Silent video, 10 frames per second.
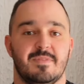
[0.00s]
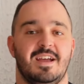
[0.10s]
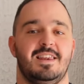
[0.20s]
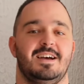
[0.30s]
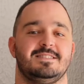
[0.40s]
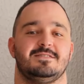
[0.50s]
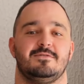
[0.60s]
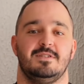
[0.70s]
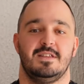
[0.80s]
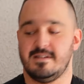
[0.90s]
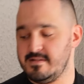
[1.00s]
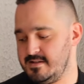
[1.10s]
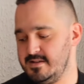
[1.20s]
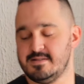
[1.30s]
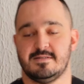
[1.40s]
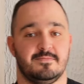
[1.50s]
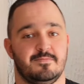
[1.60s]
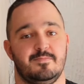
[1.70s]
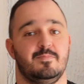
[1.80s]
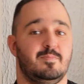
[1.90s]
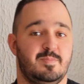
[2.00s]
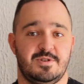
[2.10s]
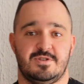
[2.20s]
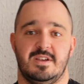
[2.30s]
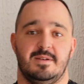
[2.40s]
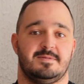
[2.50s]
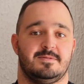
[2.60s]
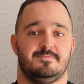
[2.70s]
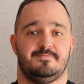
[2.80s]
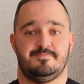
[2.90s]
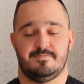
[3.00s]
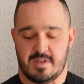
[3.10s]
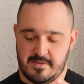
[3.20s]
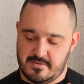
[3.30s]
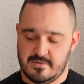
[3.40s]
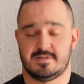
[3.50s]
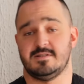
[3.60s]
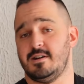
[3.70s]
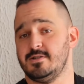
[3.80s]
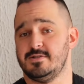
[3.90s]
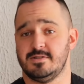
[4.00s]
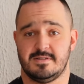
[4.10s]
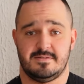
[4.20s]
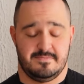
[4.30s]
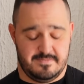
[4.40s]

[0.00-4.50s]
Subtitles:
And last ingredient is peach schnapps, of course, Archer's.